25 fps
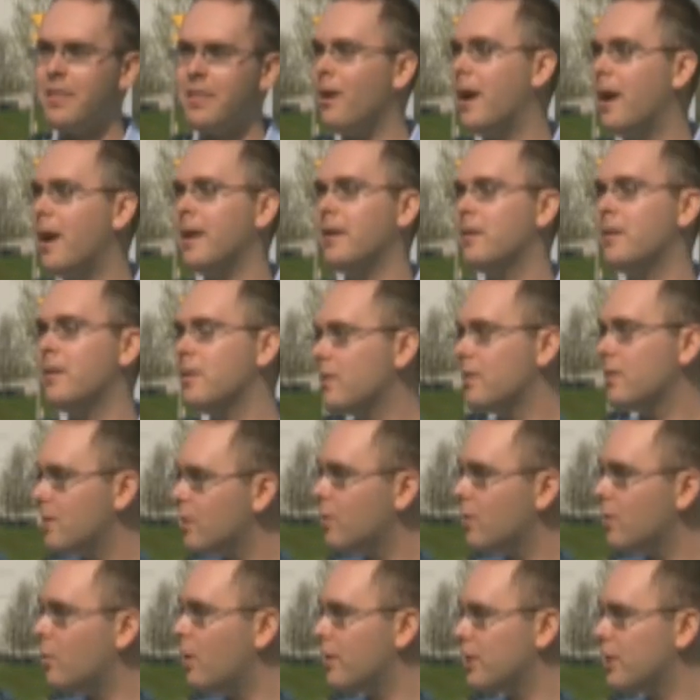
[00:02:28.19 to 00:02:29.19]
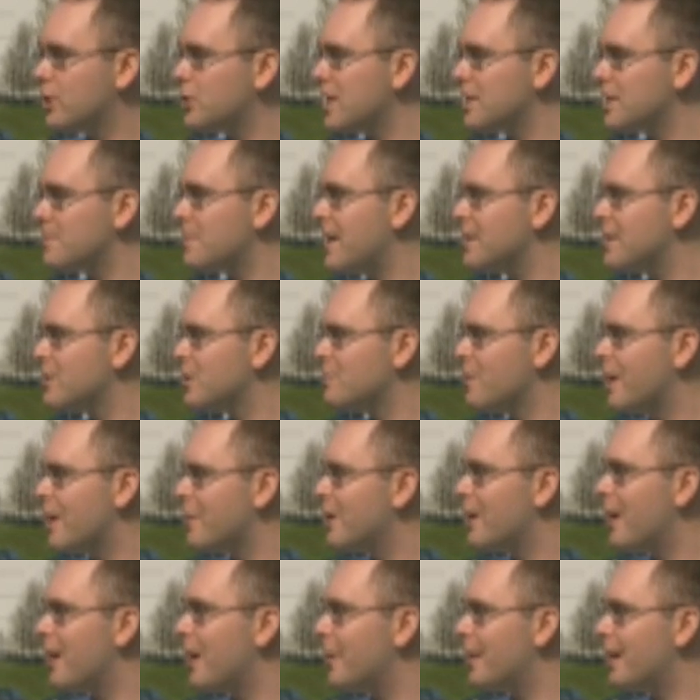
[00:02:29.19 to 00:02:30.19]
I thought, well, the trespassers
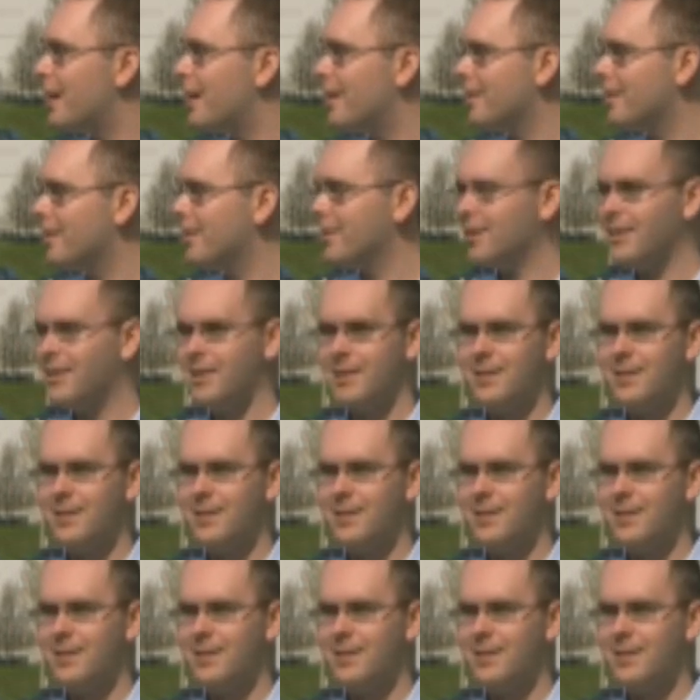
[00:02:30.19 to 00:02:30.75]
might be coming,